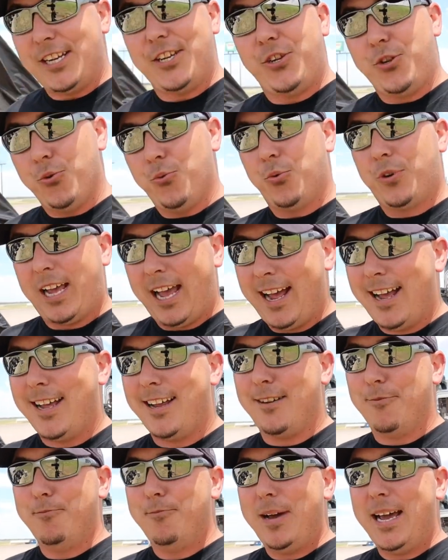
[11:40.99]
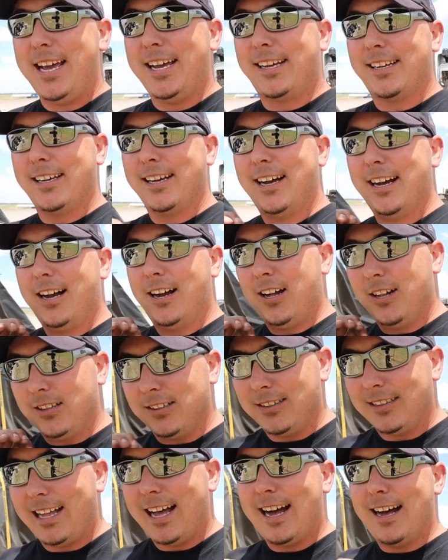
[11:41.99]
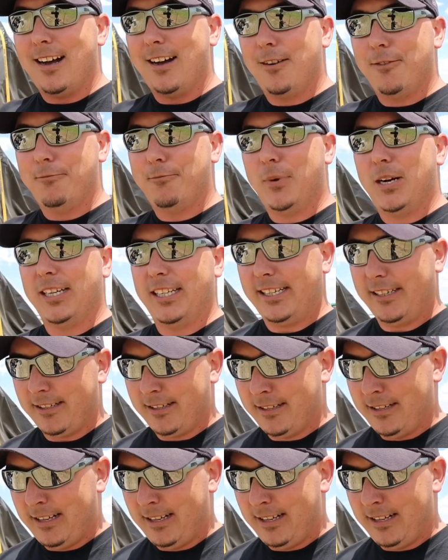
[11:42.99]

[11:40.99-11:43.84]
you can make a lot of money.